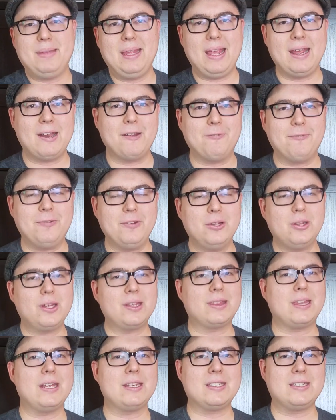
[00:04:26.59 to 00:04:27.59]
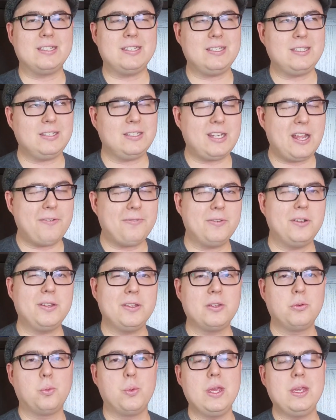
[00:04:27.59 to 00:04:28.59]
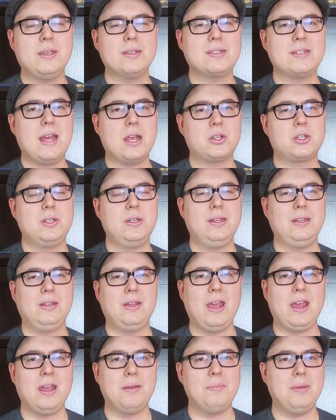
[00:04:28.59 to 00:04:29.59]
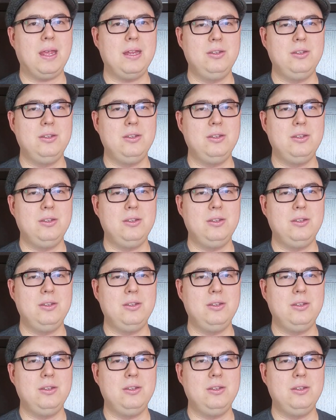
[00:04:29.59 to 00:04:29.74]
And I feel like that's definitely the weakest action of the game,